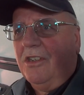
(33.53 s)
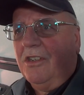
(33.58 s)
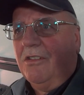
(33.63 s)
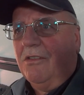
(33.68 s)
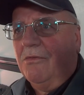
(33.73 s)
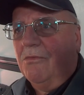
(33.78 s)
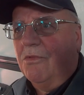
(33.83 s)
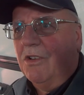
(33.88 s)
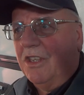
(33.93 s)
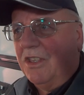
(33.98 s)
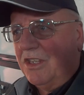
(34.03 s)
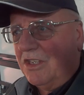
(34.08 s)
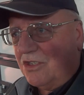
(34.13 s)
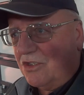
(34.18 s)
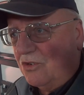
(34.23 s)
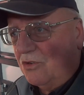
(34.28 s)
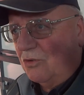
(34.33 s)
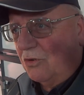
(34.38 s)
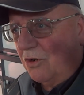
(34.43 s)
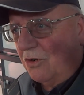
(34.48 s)
when this
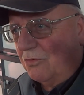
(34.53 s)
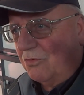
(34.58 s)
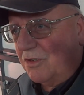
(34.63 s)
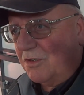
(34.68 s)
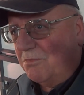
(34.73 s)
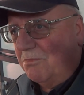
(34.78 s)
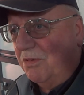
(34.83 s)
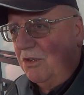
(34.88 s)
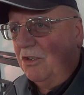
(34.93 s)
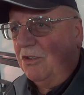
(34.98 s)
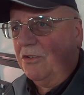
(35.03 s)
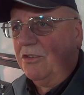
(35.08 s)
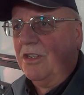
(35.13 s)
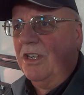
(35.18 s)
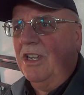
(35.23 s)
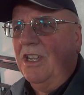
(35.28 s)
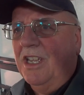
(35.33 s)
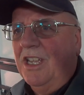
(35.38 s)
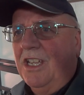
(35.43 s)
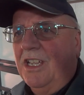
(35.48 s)
door was
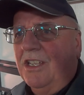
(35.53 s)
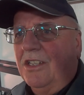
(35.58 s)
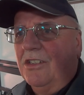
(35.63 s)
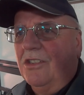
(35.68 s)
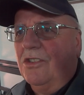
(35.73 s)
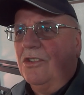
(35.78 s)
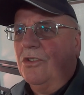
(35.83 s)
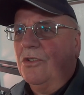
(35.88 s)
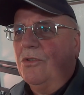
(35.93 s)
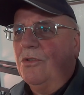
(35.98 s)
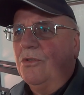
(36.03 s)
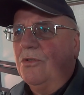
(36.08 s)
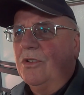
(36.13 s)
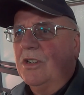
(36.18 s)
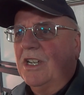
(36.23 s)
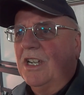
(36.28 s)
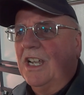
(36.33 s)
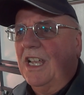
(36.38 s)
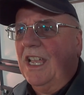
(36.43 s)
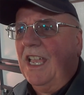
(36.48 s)
built
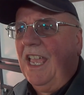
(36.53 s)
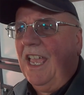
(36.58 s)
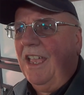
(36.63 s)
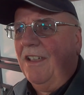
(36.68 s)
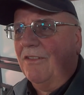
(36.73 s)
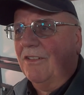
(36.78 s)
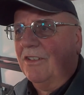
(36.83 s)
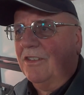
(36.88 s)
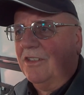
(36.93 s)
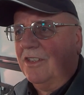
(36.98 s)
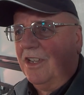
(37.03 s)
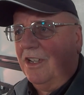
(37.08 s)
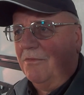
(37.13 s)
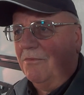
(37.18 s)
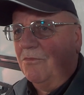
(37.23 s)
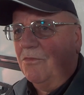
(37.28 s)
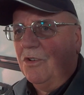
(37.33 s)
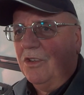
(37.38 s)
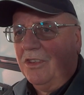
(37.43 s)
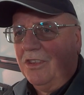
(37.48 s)
to have it
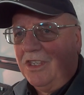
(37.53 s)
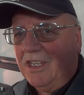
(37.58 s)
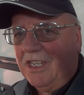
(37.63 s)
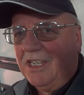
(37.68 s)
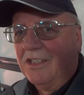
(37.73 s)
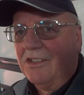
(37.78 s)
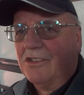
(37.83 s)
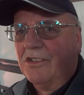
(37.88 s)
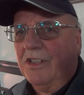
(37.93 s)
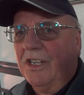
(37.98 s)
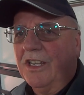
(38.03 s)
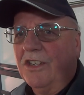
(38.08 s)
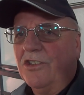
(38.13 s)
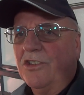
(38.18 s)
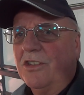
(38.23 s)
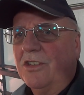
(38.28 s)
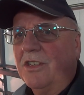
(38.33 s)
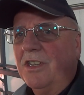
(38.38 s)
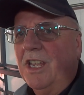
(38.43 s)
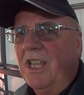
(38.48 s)
come with the
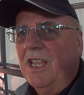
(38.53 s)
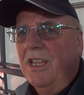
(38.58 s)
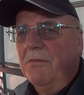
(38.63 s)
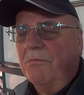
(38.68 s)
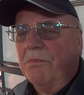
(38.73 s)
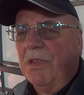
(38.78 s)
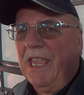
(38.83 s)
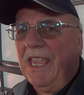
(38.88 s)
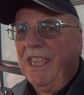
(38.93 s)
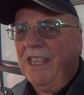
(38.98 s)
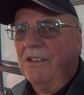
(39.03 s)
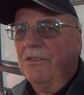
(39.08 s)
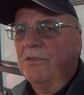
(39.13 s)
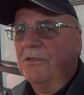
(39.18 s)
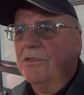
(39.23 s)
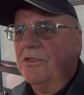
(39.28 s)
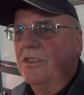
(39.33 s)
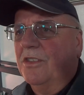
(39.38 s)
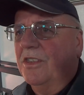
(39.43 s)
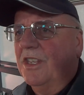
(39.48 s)
insulation
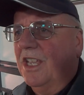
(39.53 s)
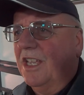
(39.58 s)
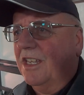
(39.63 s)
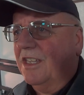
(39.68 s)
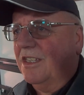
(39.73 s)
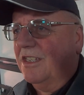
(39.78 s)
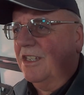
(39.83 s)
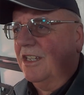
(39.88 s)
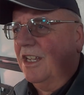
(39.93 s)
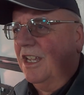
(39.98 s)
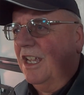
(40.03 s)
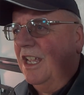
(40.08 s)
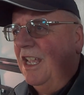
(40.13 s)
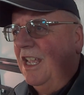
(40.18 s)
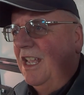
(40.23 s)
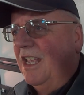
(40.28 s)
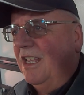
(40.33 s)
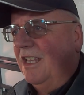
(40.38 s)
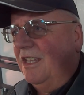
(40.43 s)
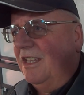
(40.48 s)
panels that
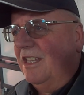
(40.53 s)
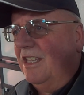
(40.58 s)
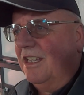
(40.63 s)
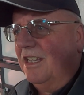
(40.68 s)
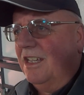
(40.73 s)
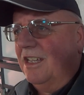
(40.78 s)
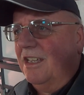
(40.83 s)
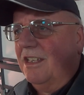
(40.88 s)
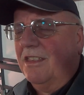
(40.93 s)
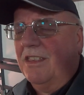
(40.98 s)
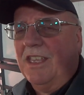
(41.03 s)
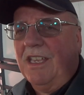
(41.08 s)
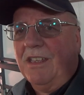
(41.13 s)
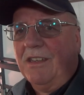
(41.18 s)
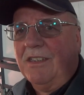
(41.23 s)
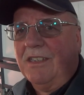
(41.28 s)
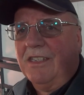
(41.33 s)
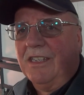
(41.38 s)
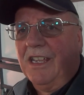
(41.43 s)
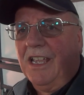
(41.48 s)

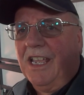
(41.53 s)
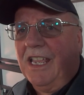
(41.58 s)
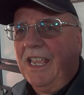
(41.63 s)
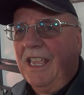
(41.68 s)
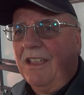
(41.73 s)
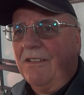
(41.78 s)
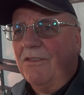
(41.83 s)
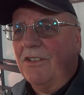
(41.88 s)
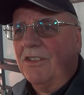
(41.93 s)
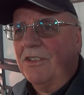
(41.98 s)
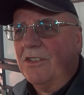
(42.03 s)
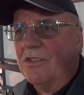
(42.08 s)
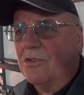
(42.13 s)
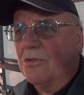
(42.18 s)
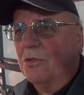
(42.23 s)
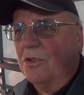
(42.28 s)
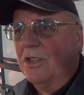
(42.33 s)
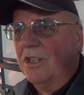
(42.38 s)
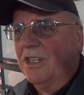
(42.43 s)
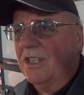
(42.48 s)
I have on this
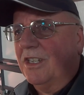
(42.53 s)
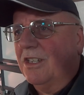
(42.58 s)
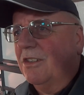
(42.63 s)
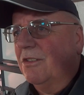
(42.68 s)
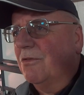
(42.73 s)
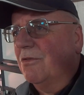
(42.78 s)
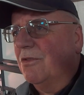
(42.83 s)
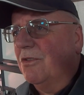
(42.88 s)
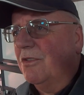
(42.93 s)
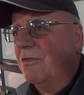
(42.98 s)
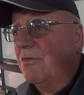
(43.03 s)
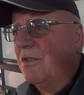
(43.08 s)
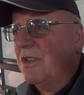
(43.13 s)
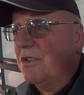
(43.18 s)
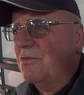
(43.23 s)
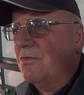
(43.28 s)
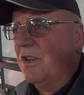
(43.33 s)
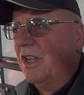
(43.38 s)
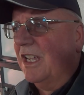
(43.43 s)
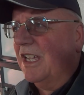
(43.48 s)
door, and the only
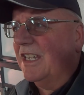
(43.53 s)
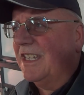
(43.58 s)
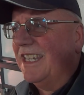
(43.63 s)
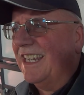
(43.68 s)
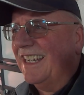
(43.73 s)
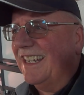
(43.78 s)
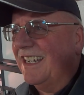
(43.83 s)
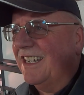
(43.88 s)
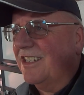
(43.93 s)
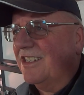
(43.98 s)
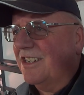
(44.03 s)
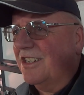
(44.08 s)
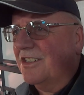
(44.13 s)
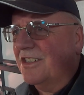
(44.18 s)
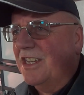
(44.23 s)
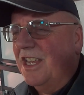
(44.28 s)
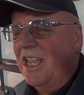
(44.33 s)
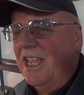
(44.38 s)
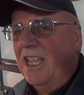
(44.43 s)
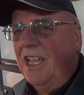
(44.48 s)
reason why I did it is
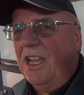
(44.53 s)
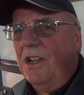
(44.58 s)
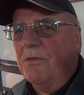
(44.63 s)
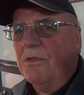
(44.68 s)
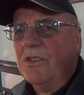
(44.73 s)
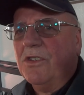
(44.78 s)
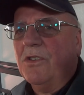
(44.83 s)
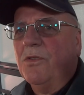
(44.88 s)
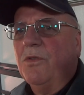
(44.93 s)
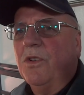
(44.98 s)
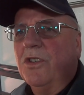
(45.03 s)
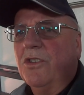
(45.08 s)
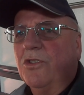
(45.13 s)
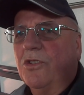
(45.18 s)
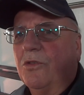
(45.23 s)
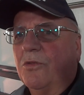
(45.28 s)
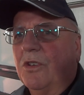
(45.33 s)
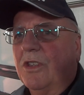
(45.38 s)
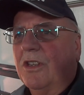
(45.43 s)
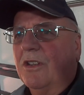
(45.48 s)
because I wasn't quite
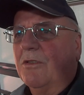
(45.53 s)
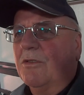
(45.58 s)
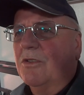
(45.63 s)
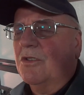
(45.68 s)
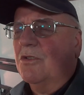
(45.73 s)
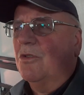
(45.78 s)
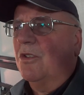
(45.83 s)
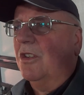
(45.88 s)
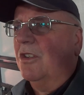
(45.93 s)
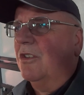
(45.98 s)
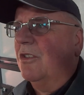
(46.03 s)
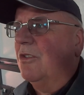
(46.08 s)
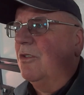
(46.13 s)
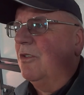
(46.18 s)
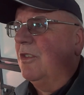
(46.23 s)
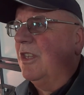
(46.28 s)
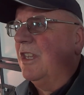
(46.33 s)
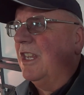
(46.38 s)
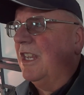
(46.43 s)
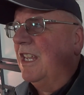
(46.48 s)
sure whether I was going to
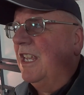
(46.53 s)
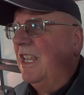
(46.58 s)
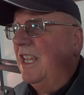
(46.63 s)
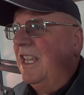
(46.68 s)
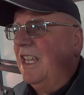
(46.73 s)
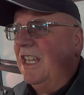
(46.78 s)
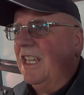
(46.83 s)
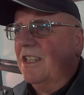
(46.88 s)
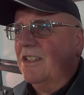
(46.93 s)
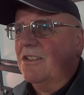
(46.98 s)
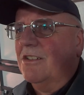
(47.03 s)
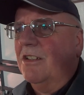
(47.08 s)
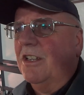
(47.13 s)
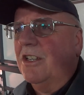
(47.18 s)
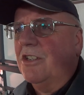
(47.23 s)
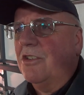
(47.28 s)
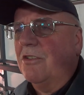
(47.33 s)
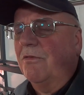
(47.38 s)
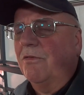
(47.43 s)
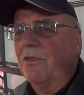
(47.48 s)
do the
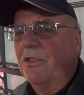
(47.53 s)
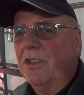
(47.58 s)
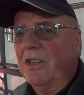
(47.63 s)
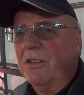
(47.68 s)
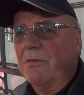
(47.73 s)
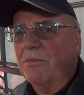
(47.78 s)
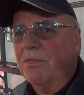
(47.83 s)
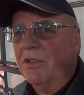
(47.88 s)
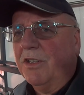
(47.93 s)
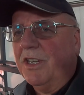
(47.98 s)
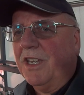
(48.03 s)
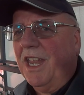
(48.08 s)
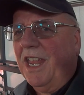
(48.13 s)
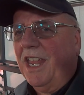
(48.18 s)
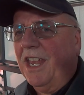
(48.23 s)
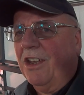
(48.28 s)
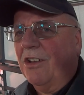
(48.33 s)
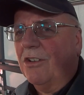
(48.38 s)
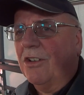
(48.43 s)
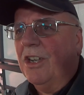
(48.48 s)
insulation for the complete
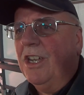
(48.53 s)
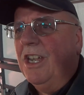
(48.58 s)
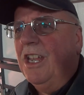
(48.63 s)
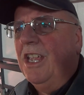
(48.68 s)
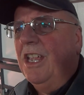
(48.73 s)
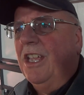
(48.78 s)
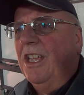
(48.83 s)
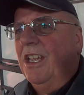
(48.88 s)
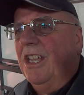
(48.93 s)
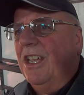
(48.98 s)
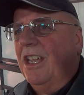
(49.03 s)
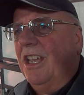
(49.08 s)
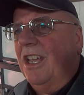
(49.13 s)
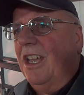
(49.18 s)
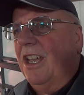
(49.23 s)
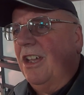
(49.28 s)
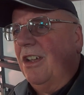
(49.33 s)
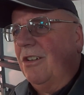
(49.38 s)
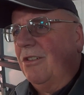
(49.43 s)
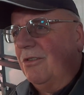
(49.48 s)
hangar
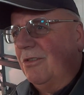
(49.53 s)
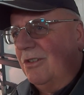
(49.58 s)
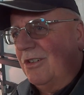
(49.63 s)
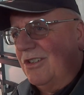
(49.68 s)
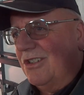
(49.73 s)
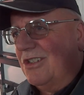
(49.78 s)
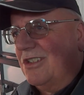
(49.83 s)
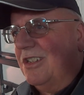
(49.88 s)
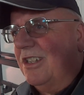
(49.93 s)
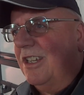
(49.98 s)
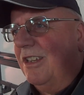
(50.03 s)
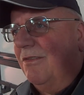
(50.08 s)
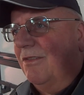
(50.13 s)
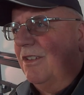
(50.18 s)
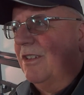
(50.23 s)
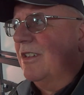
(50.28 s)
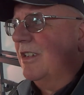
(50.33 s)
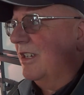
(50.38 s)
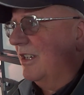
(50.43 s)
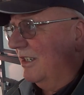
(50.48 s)
or just leave
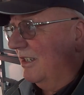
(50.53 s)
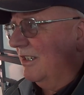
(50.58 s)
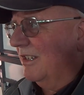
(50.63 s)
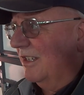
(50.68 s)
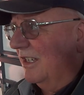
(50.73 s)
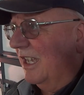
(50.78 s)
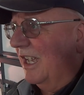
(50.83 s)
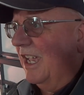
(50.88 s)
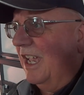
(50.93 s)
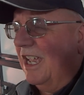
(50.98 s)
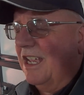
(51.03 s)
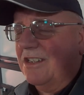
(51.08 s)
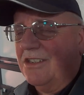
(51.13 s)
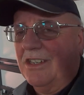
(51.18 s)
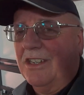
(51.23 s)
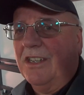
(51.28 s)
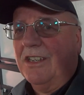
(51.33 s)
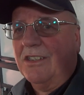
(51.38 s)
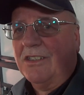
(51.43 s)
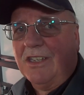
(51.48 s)
it as
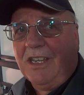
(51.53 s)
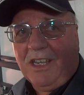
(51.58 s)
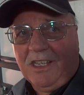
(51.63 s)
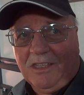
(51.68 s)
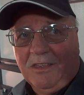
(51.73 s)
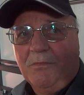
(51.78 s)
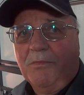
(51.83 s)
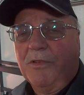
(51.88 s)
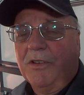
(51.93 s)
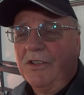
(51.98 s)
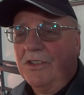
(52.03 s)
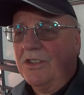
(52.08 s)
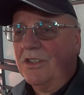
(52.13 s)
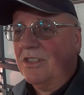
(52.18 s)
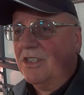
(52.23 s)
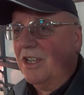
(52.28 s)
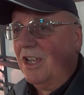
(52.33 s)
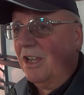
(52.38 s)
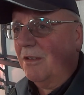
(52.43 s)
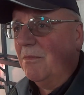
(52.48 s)
it is at the present
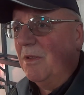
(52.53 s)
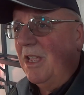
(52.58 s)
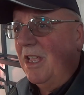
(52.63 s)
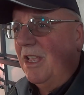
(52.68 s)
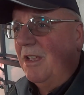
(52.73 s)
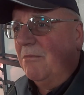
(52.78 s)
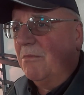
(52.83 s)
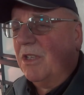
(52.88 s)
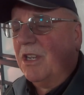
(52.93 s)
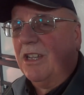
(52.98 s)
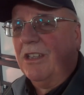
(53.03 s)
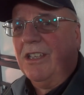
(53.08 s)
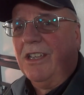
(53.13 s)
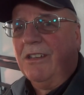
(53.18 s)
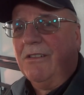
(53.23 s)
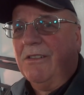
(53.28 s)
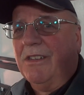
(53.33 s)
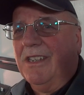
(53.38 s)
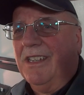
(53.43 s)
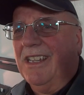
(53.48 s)
time. But I
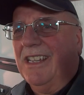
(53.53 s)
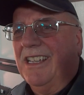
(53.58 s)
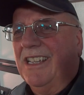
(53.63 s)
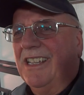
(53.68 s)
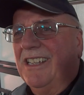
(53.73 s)
thought